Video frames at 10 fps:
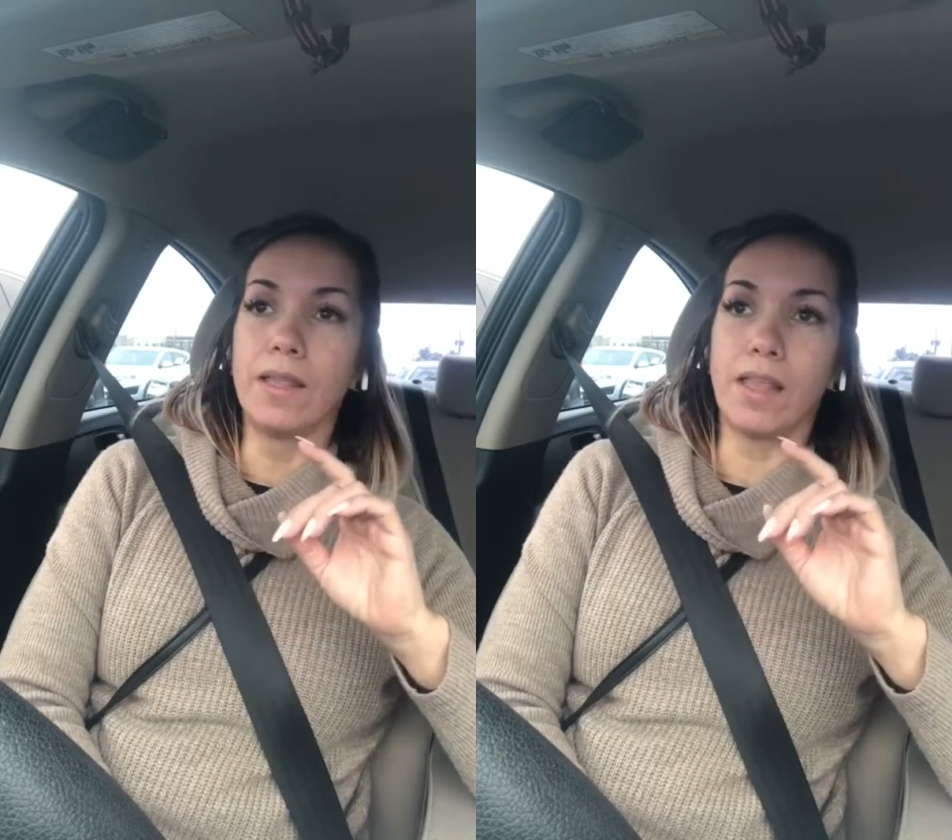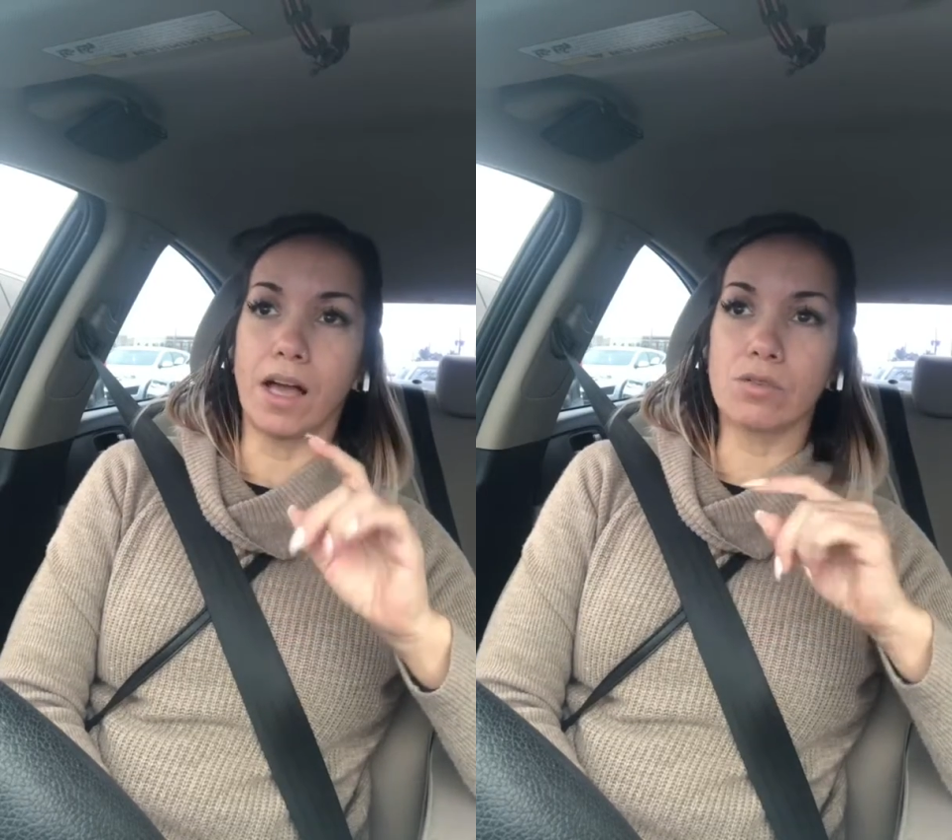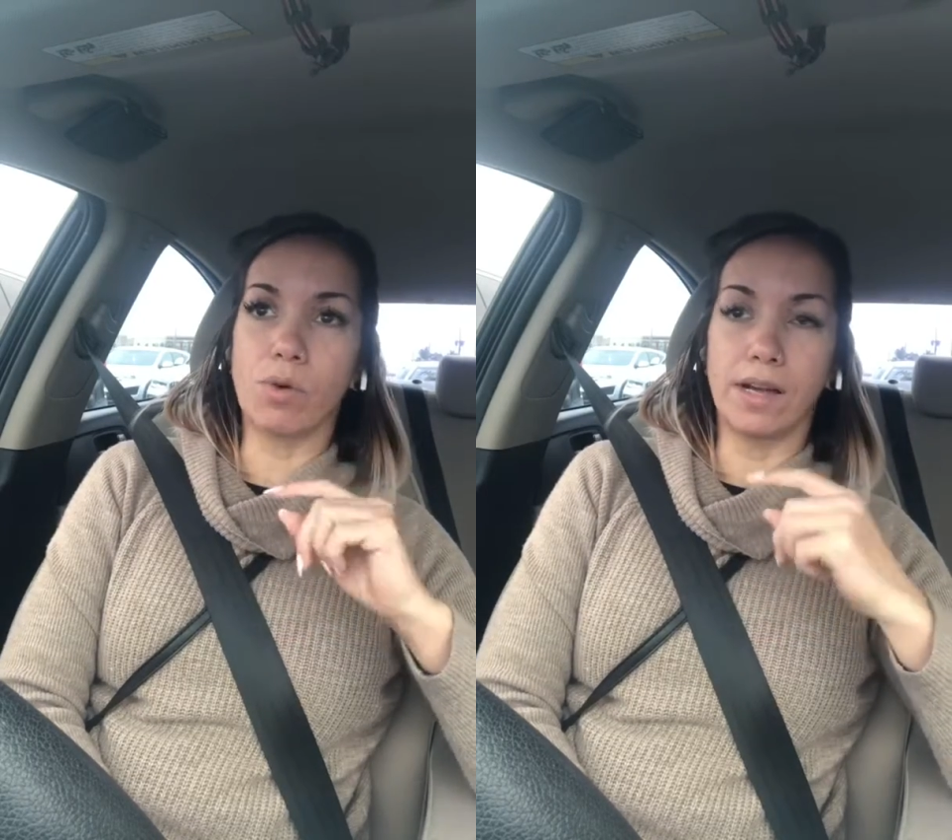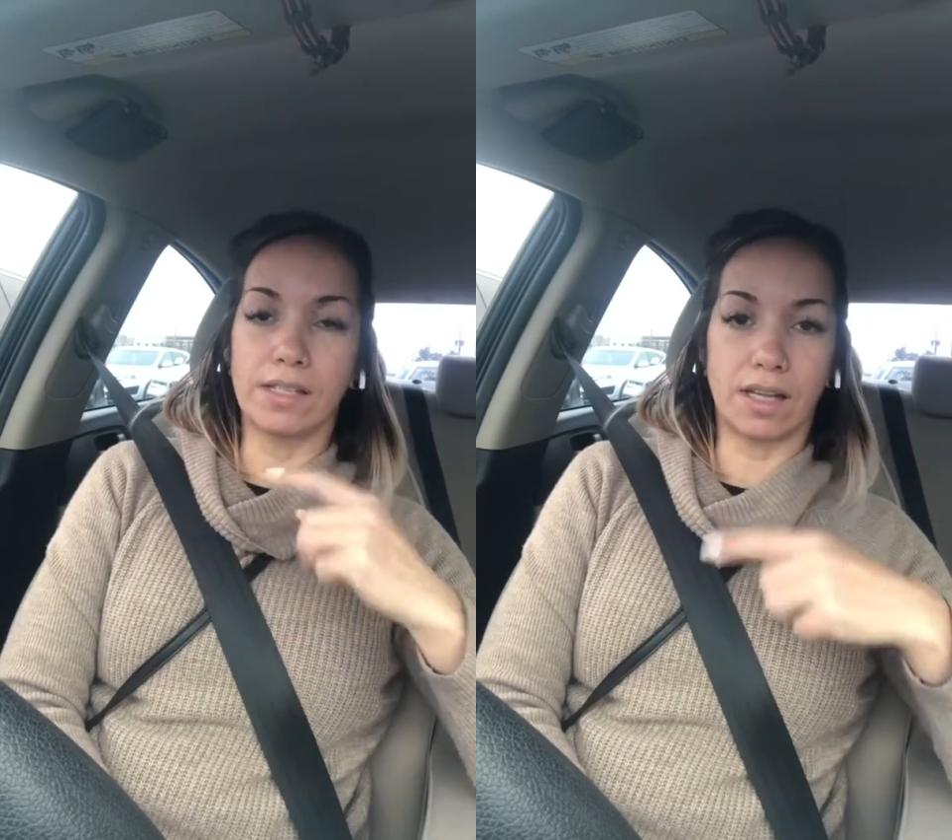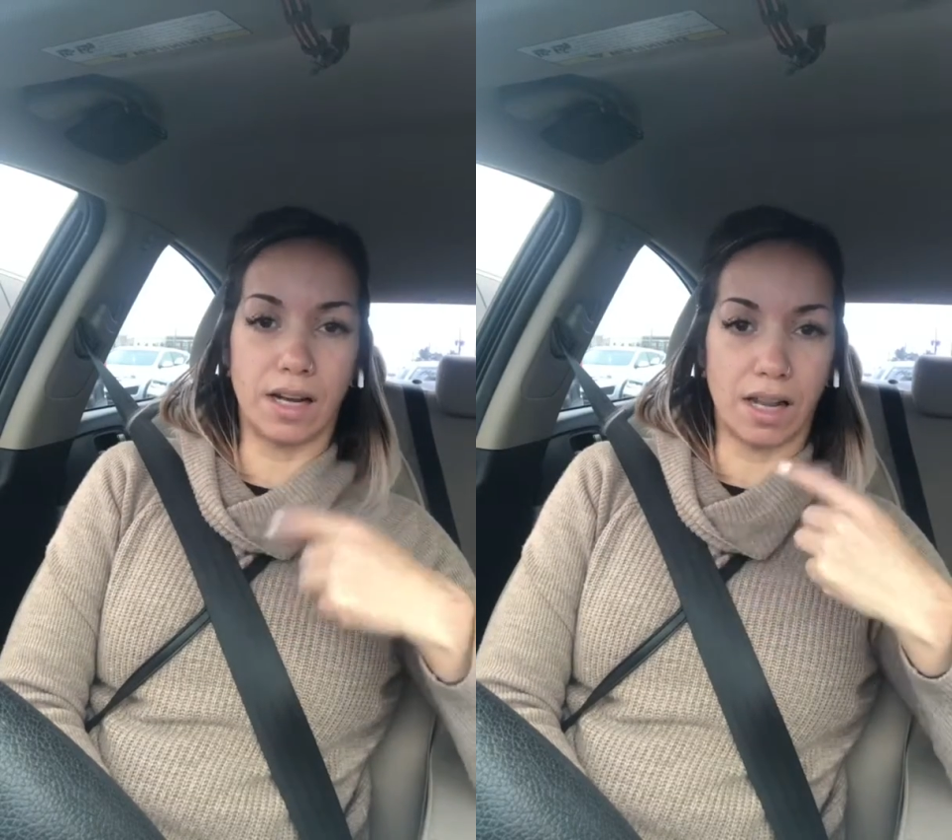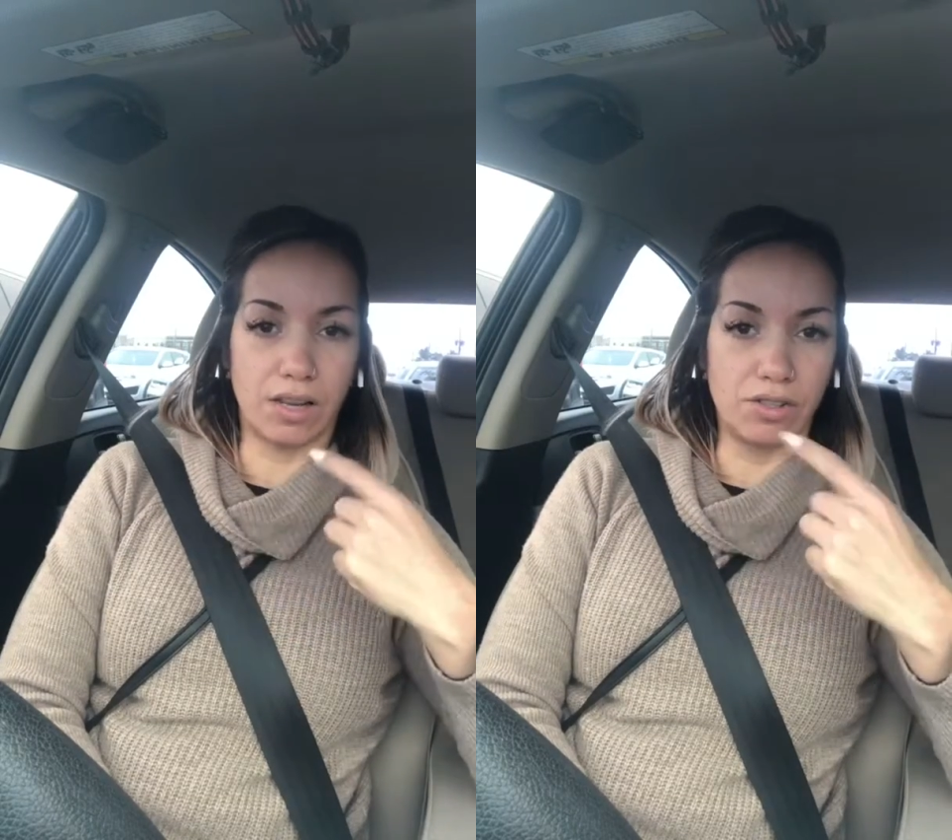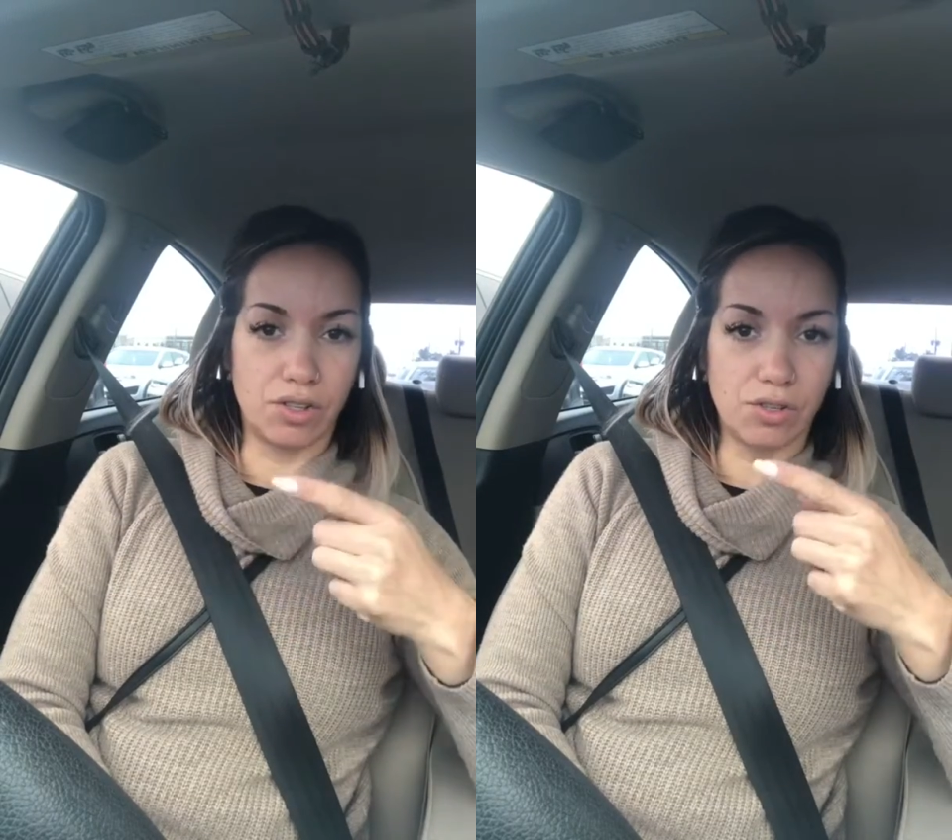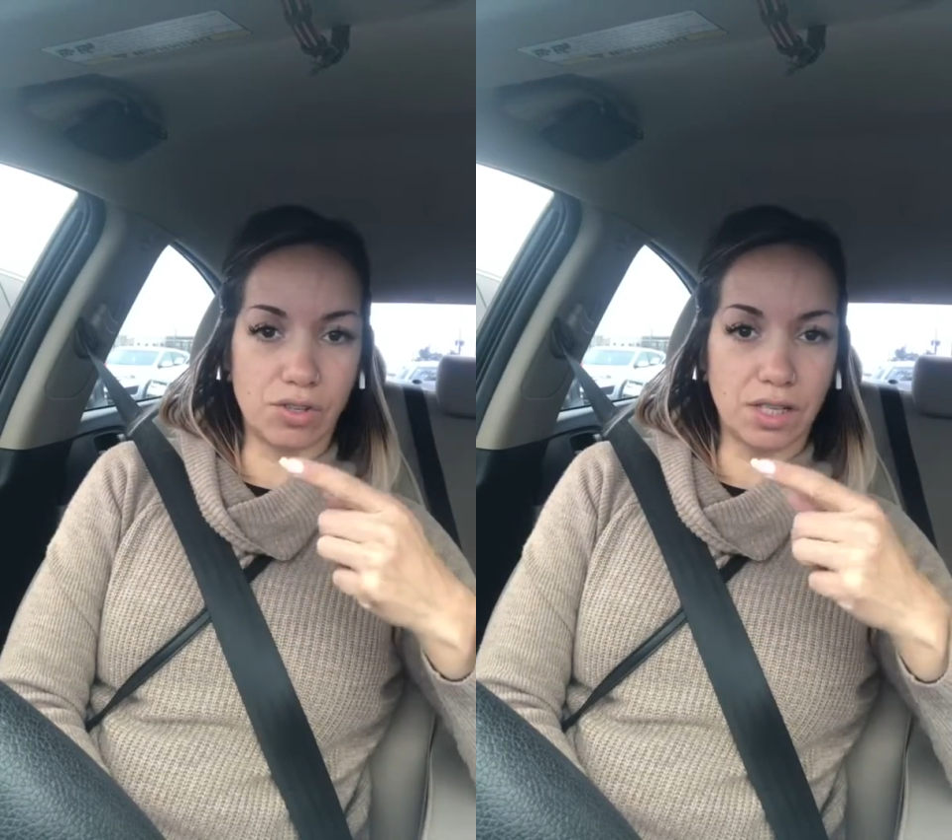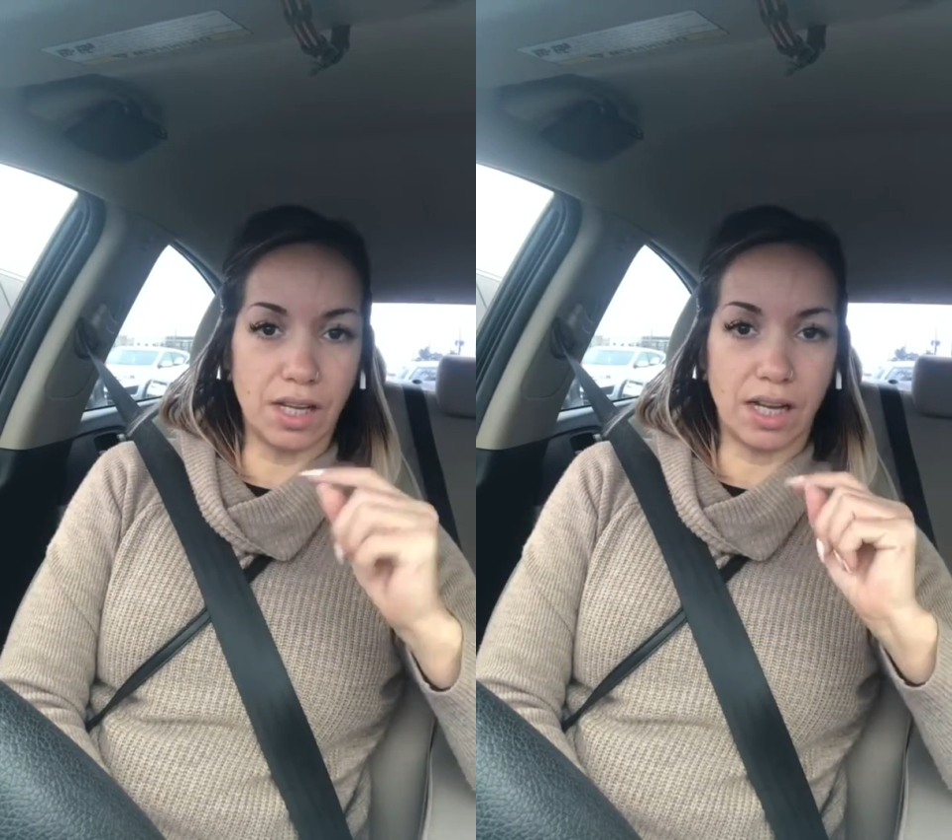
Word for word: that's why I started a lot of juicing,